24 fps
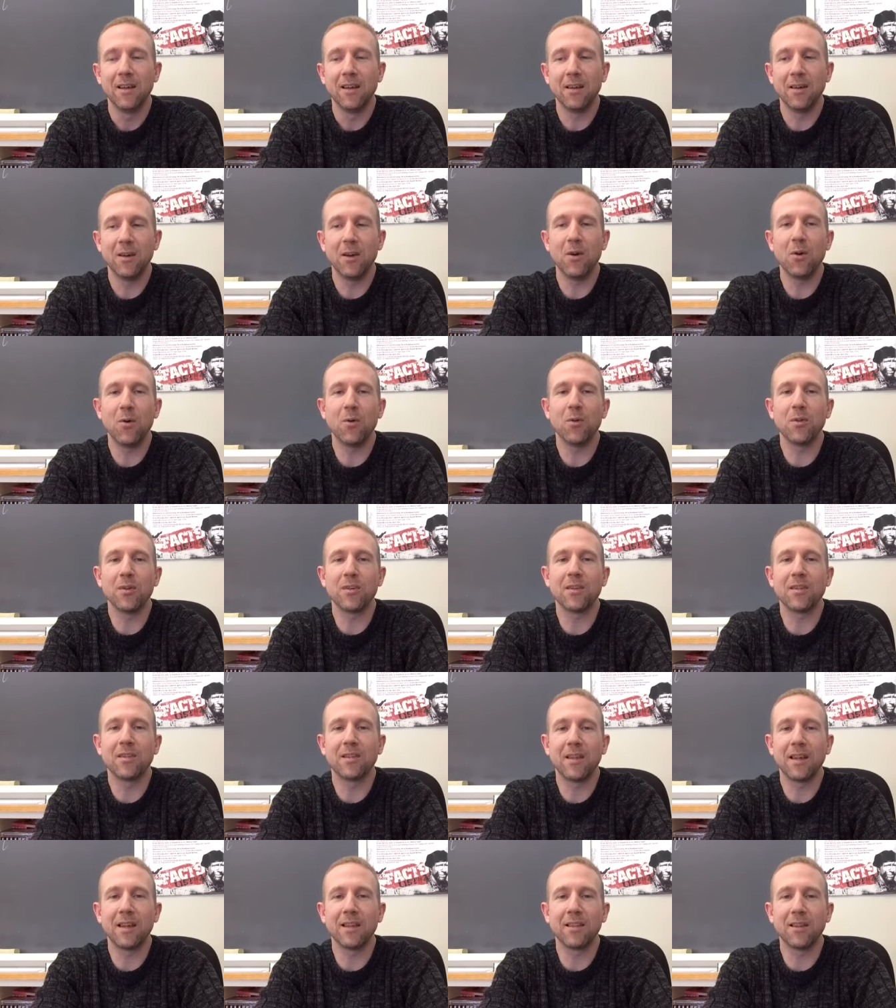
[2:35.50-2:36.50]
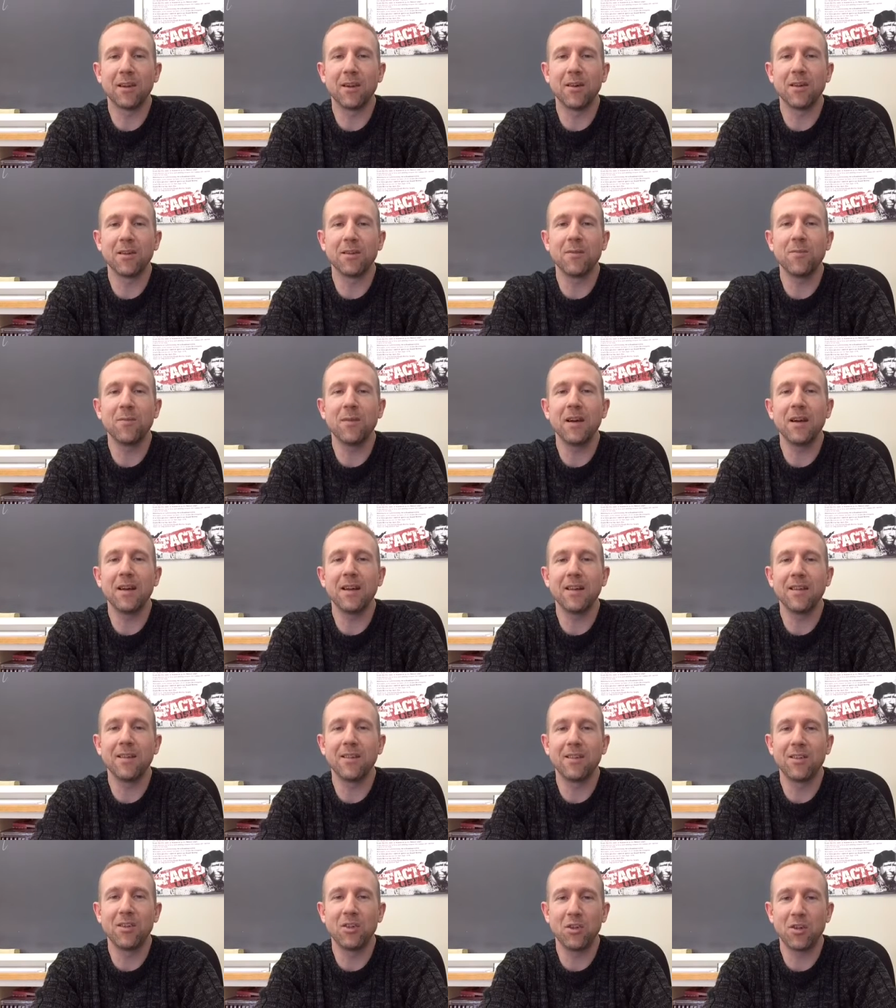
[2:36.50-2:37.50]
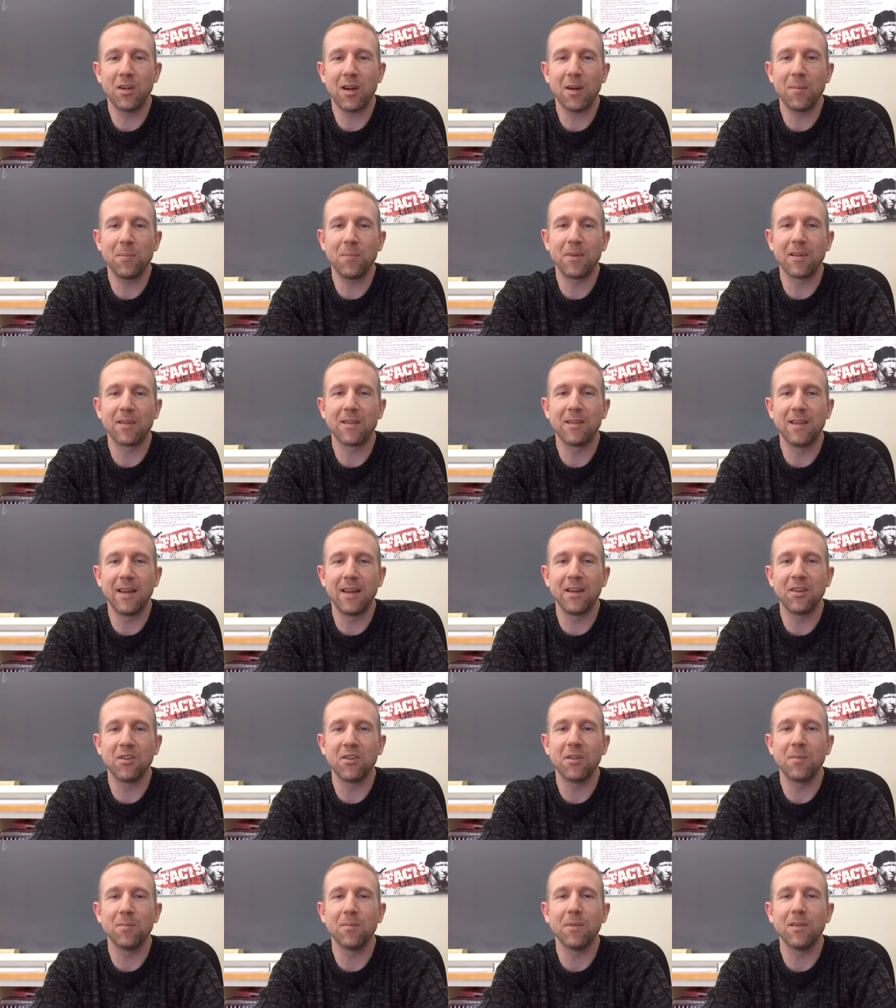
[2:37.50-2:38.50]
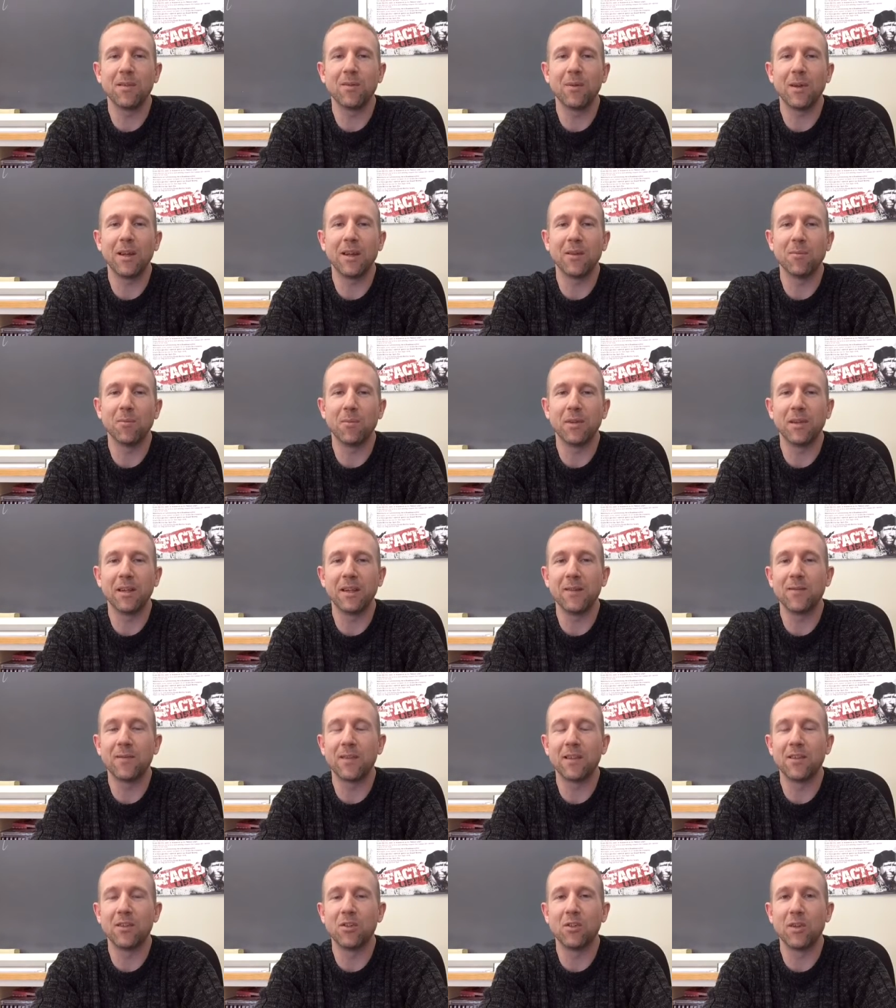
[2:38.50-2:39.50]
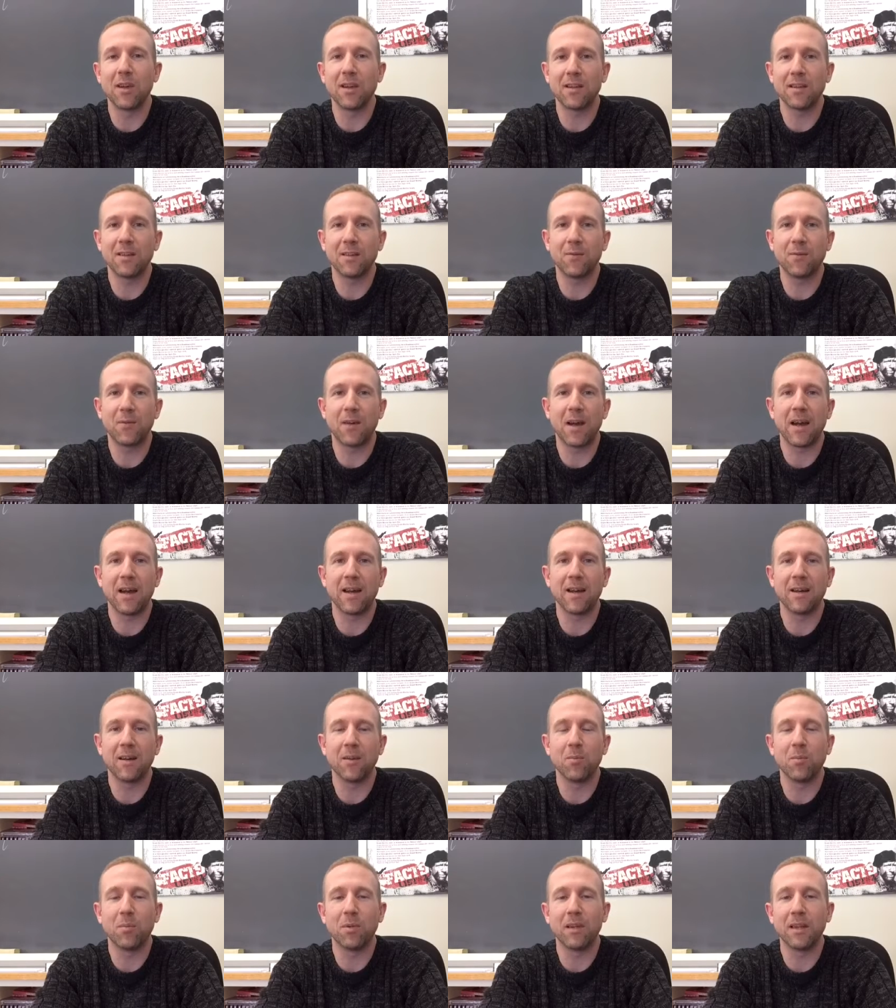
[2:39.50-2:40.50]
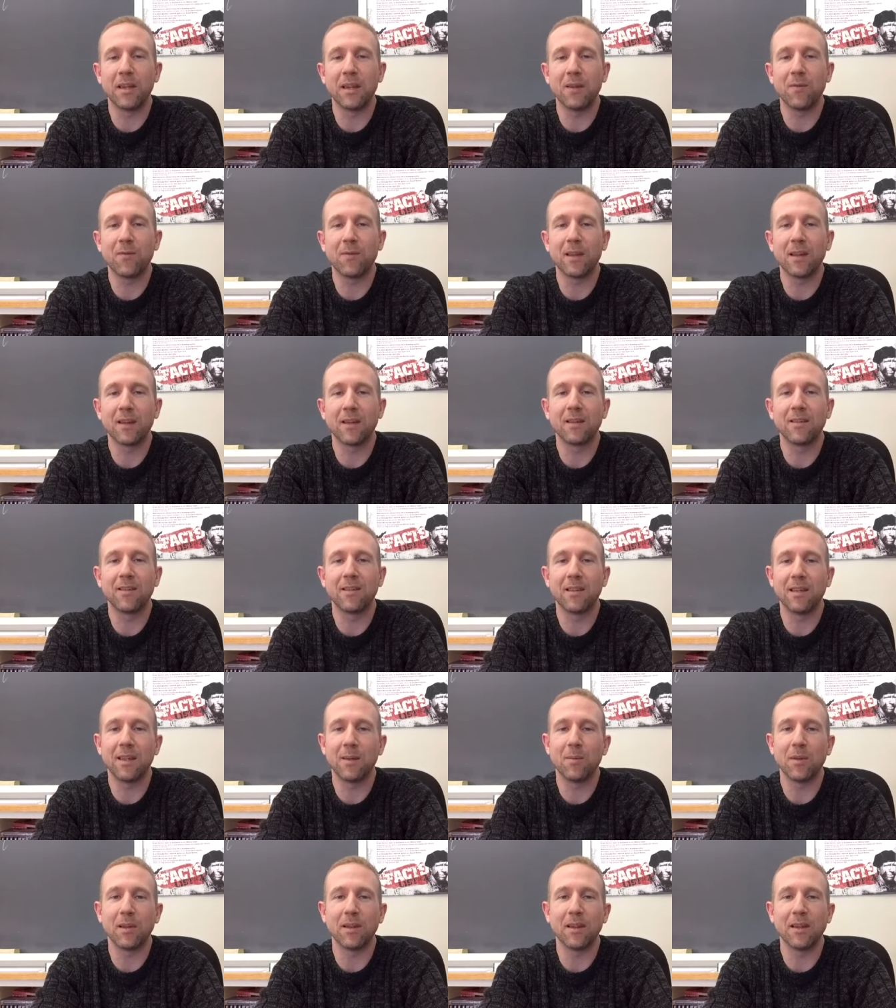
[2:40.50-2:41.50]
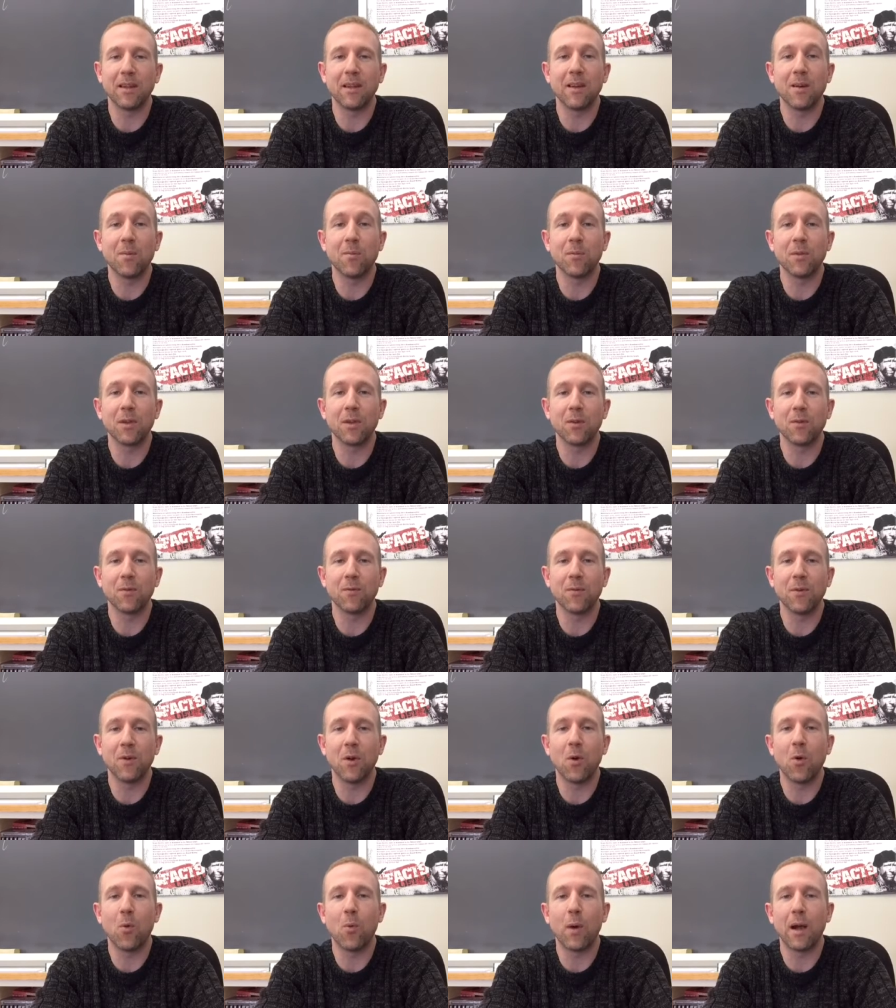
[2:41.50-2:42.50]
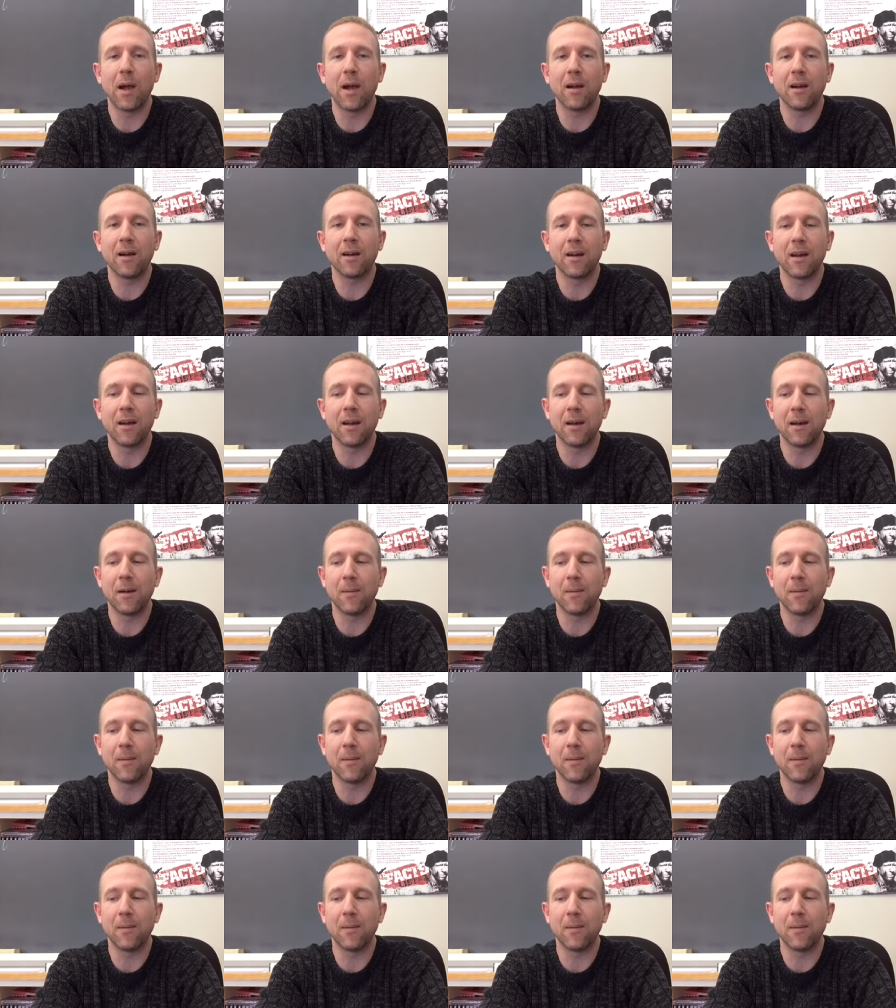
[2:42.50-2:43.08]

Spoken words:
knows that there is a very sharp distinction between a belief that's justified and a belief that seemingly comes out of nowhere.